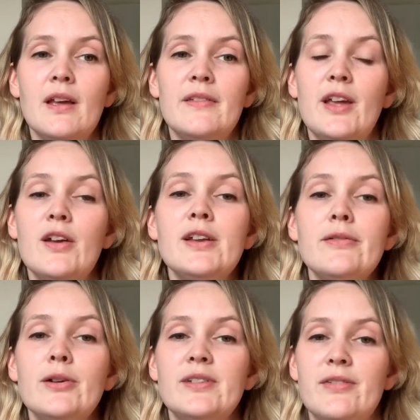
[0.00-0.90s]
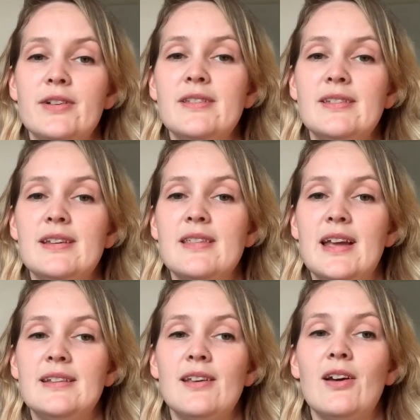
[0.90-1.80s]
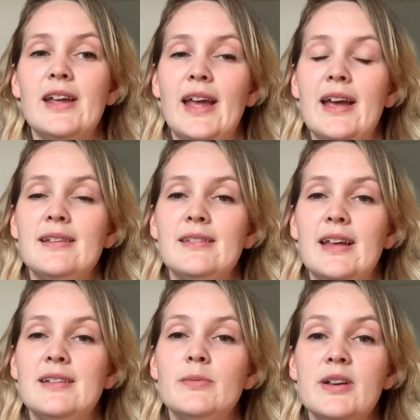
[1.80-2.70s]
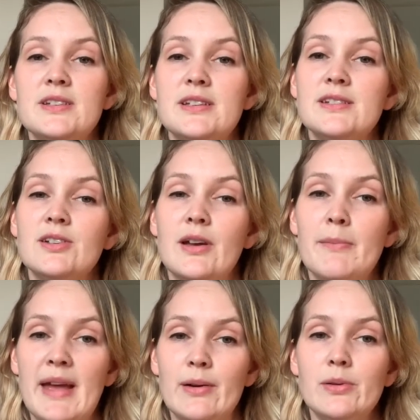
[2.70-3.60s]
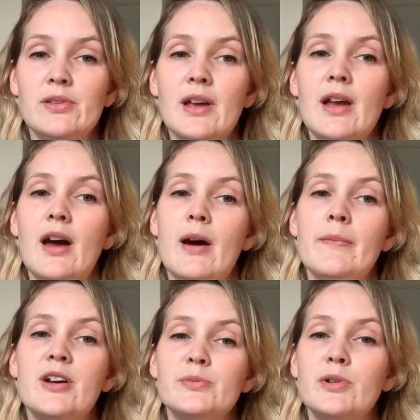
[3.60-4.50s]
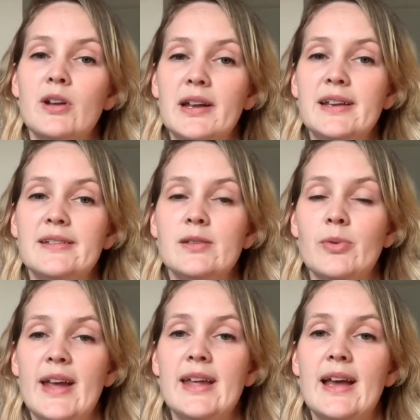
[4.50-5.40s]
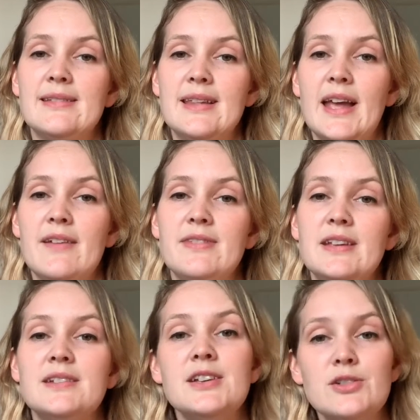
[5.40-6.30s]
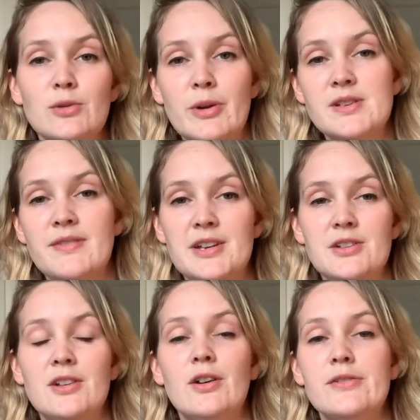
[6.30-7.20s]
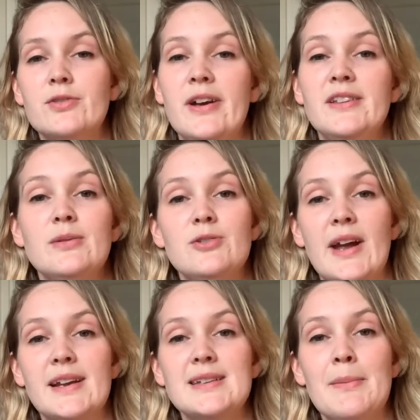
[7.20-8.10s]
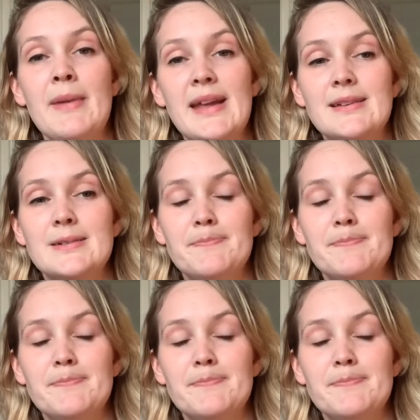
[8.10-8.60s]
The only real difference is that entire cats, and especially entire males, are much more likely to spray as they have the additional motivation of trying to attract a mate.